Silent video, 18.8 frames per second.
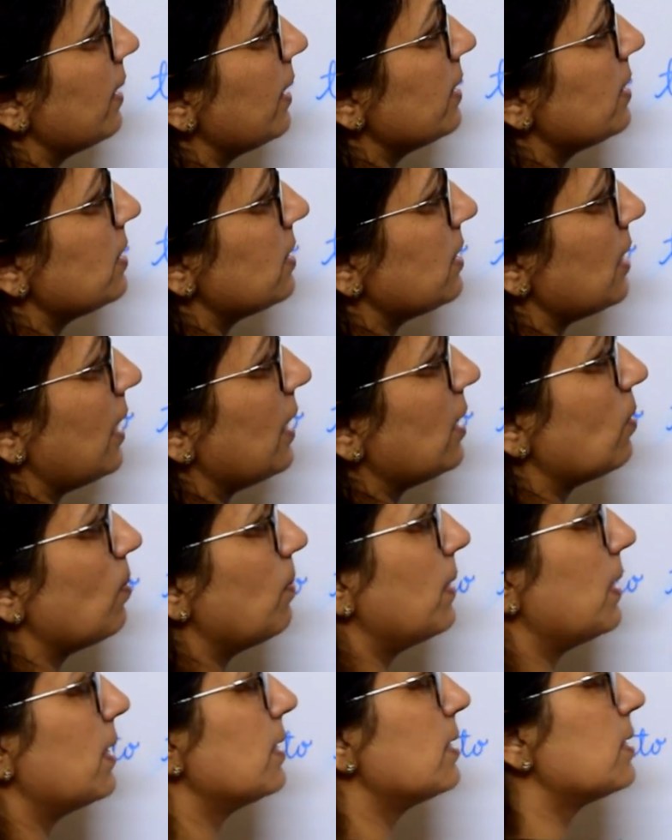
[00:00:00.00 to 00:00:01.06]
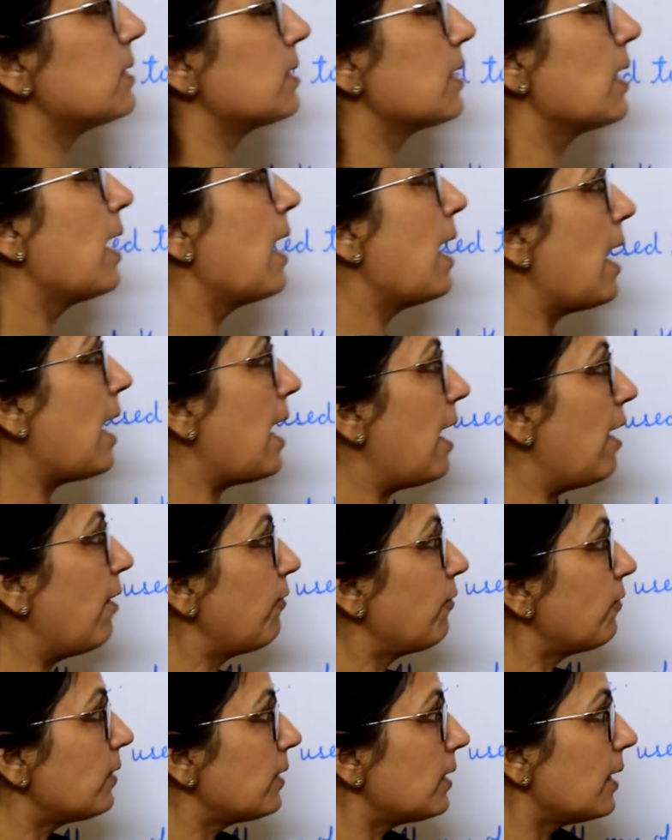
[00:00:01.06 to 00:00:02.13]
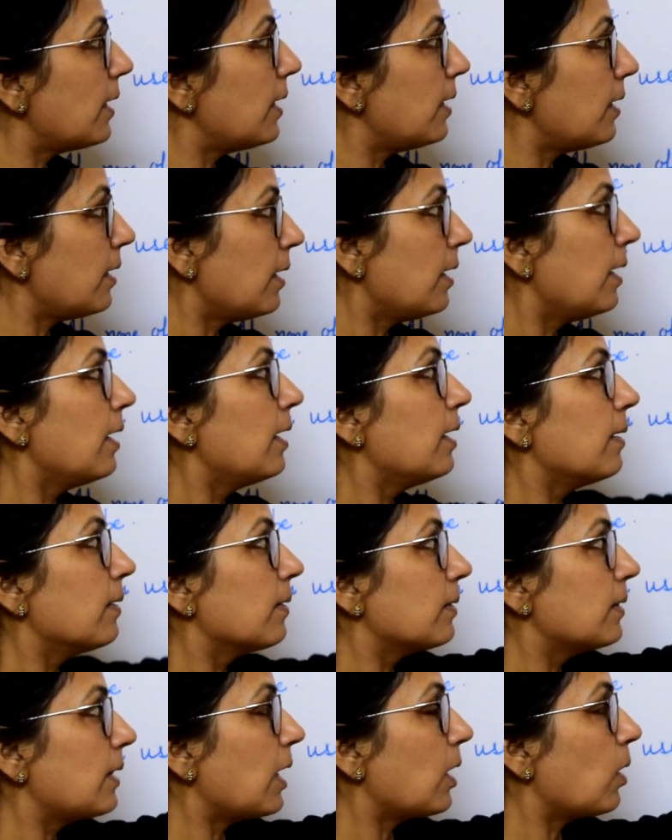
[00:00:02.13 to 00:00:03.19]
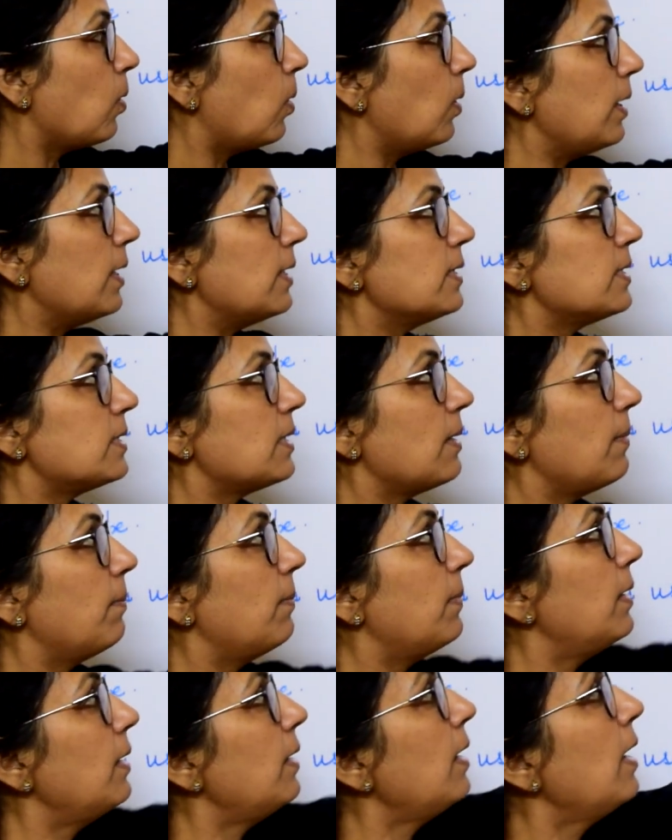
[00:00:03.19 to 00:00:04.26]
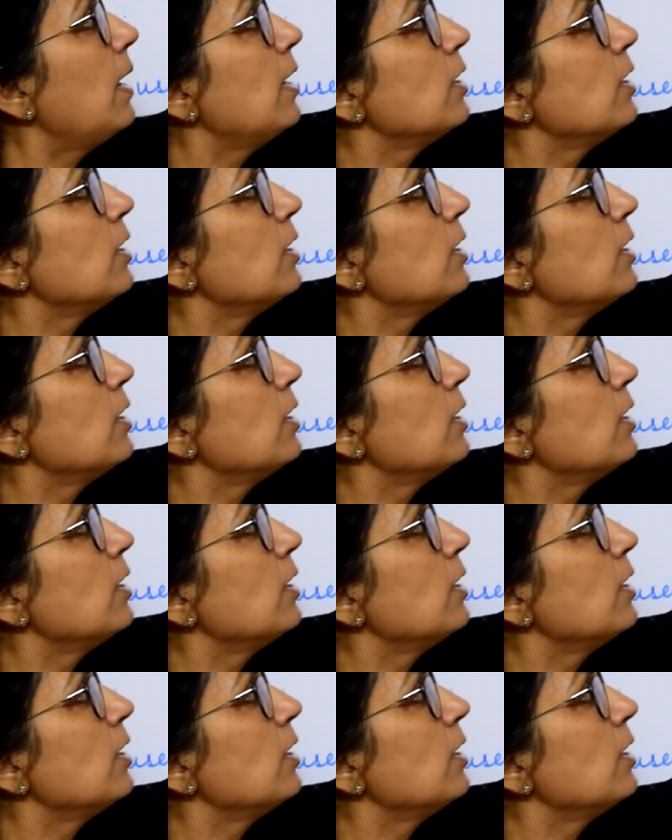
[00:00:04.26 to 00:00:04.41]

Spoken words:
the statements after the colon symbol.